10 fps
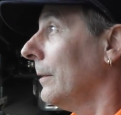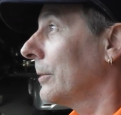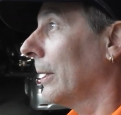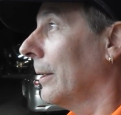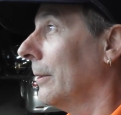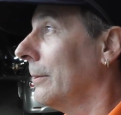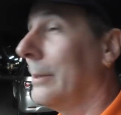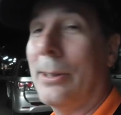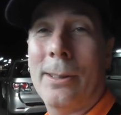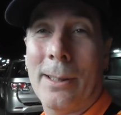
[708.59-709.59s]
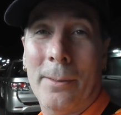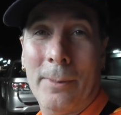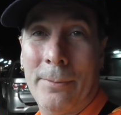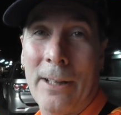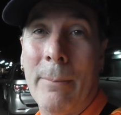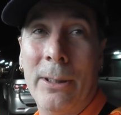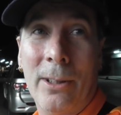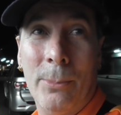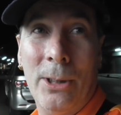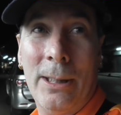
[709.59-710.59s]
So this is a farming
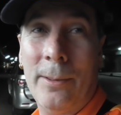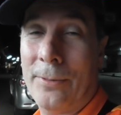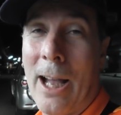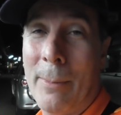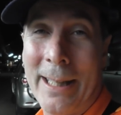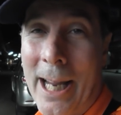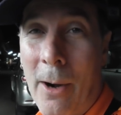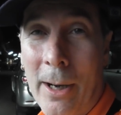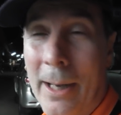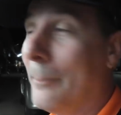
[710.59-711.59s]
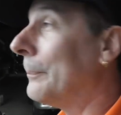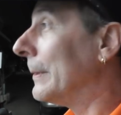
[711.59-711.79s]
community, farming area,